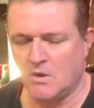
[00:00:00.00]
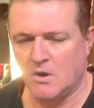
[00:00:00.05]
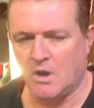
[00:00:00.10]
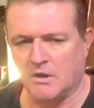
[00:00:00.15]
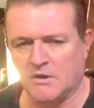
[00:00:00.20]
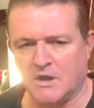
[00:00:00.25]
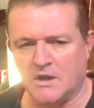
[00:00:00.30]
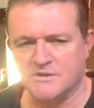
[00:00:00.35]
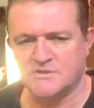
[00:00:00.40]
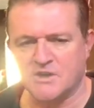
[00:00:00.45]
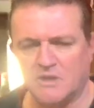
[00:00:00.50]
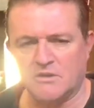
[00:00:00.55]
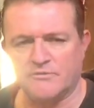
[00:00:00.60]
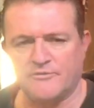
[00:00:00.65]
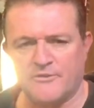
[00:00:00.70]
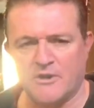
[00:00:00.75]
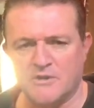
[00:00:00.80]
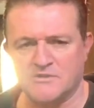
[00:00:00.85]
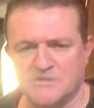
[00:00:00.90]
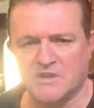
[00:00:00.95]
Okay, so the
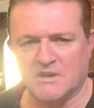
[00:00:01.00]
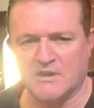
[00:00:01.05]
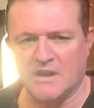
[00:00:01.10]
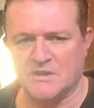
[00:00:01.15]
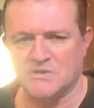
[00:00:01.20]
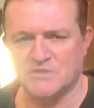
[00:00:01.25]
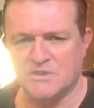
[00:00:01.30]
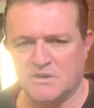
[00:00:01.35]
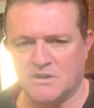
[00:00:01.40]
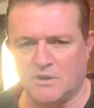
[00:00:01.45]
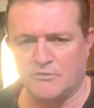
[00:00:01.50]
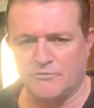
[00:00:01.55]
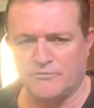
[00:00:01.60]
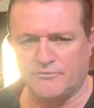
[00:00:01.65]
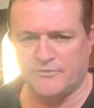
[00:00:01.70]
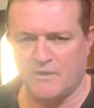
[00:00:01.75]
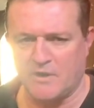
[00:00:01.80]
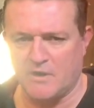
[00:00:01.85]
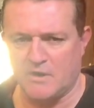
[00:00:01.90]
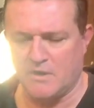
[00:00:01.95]
first connection
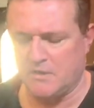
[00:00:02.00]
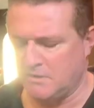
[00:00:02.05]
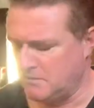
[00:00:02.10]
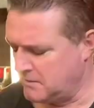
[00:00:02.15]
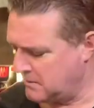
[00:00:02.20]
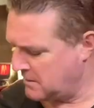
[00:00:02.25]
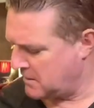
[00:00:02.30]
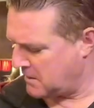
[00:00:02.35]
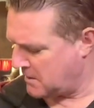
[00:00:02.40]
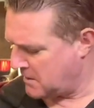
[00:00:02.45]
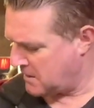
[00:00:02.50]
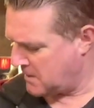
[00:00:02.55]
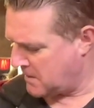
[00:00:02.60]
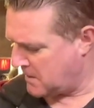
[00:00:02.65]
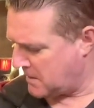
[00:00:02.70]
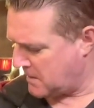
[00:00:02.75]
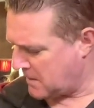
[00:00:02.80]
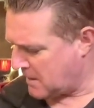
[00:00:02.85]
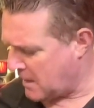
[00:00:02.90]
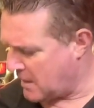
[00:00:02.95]
I've
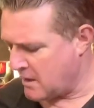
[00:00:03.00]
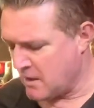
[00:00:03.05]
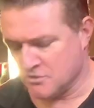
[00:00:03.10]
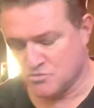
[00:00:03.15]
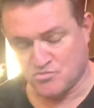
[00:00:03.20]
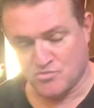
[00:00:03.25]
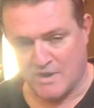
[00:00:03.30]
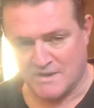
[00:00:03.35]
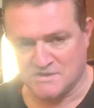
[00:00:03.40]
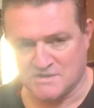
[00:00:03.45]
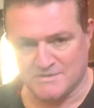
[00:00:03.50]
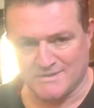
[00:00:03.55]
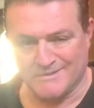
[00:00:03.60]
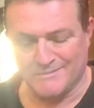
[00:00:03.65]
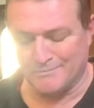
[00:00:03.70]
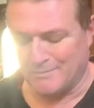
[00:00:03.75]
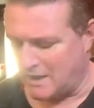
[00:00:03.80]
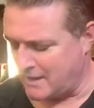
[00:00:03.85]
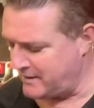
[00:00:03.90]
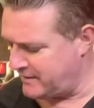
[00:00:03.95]
addressed
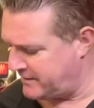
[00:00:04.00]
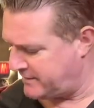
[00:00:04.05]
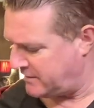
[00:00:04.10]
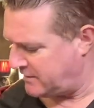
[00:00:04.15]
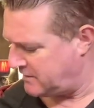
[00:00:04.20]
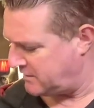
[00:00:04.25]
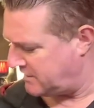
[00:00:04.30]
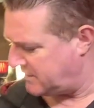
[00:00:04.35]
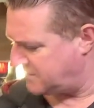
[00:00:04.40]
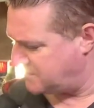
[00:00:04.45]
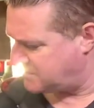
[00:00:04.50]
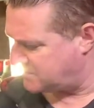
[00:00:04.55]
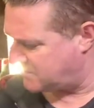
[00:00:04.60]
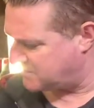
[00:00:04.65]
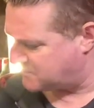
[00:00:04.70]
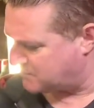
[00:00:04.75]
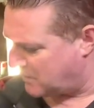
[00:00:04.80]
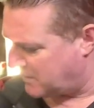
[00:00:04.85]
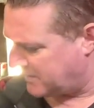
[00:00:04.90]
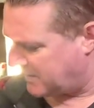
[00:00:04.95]
and made is
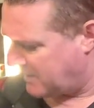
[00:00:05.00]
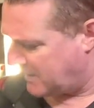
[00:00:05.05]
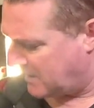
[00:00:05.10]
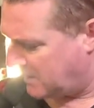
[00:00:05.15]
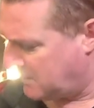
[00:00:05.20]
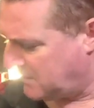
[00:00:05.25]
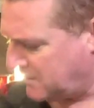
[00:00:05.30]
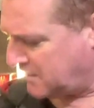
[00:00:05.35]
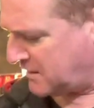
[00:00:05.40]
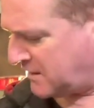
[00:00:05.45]
this one here.